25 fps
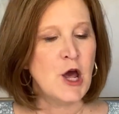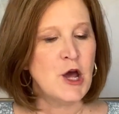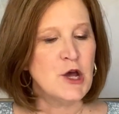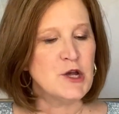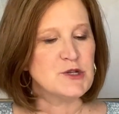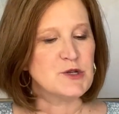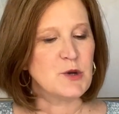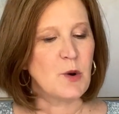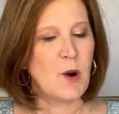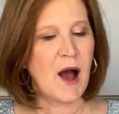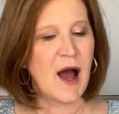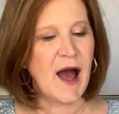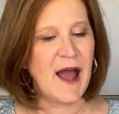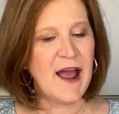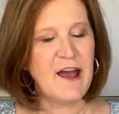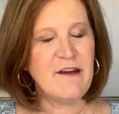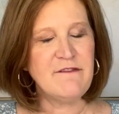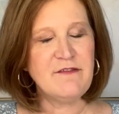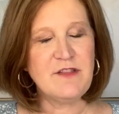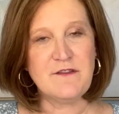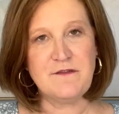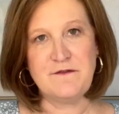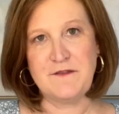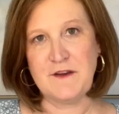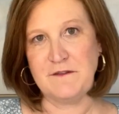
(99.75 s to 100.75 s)
So I have
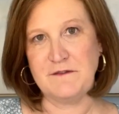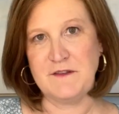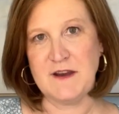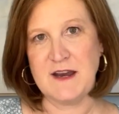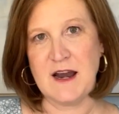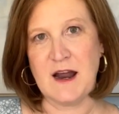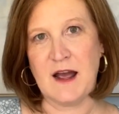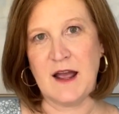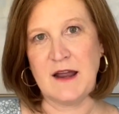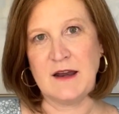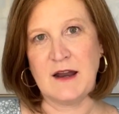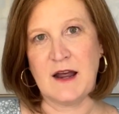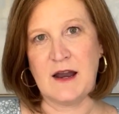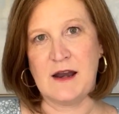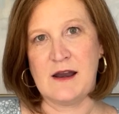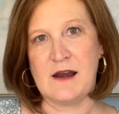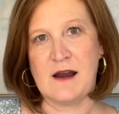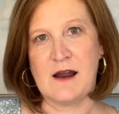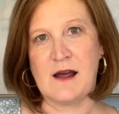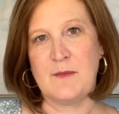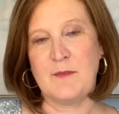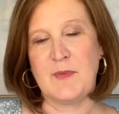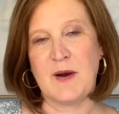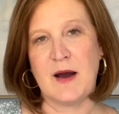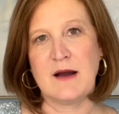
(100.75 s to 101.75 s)
the fifty-nine
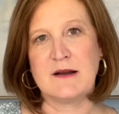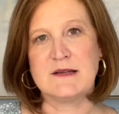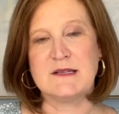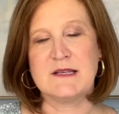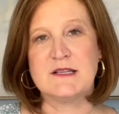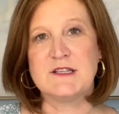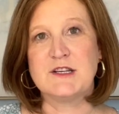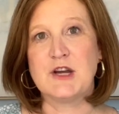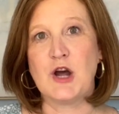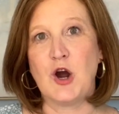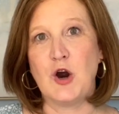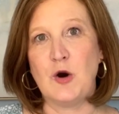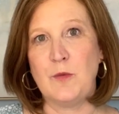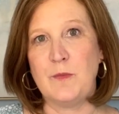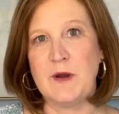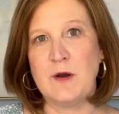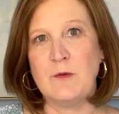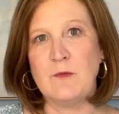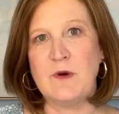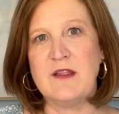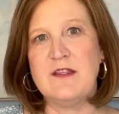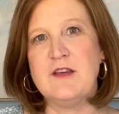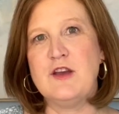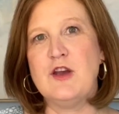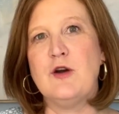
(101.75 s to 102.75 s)
ninety-nine boxes to open
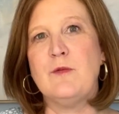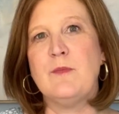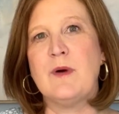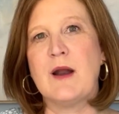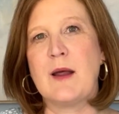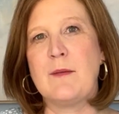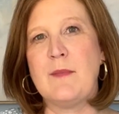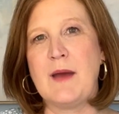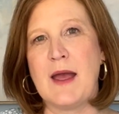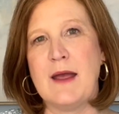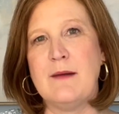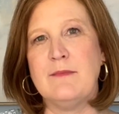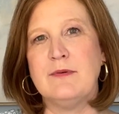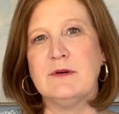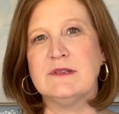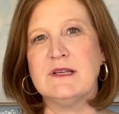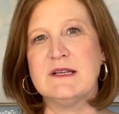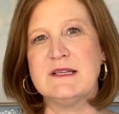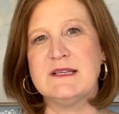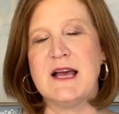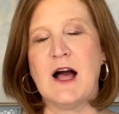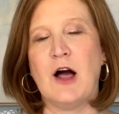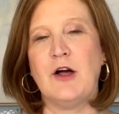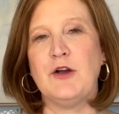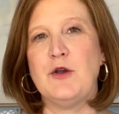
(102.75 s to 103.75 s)
with you, but I'm able to
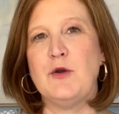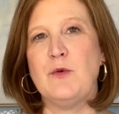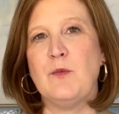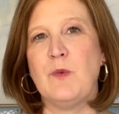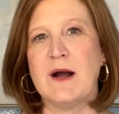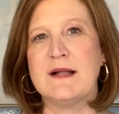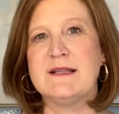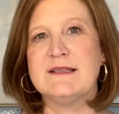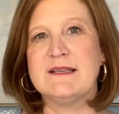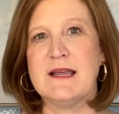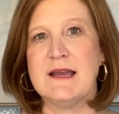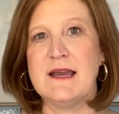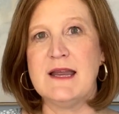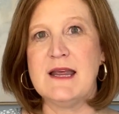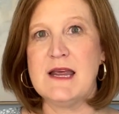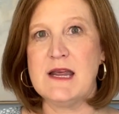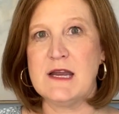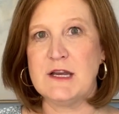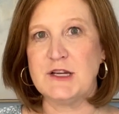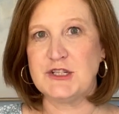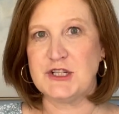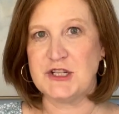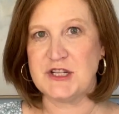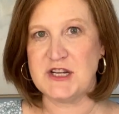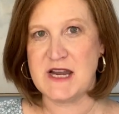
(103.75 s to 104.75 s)
tell you what's in
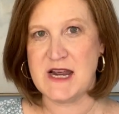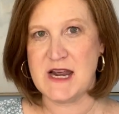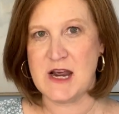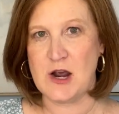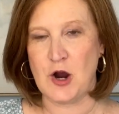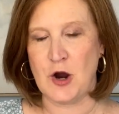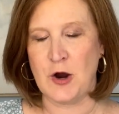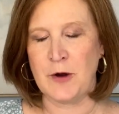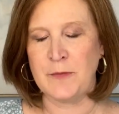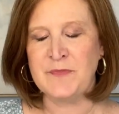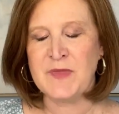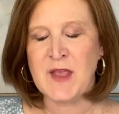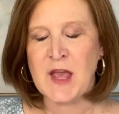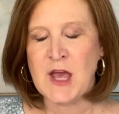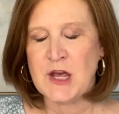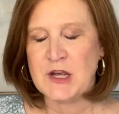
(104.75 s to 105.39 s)
each tier.